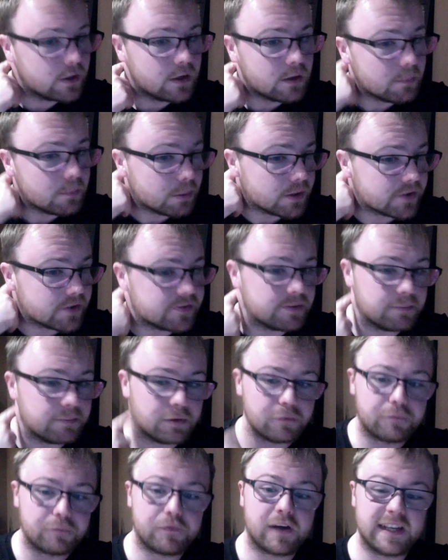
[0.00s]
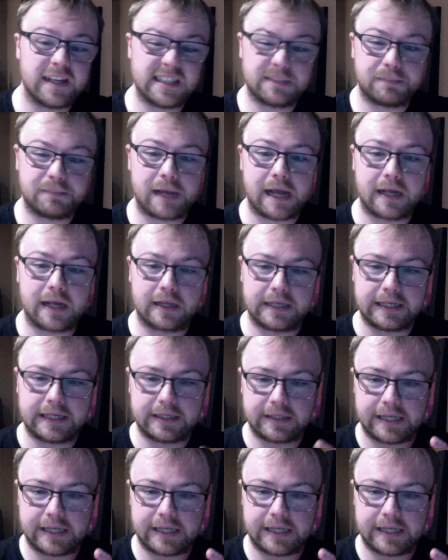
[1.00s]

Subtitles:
but the symbiote fights back and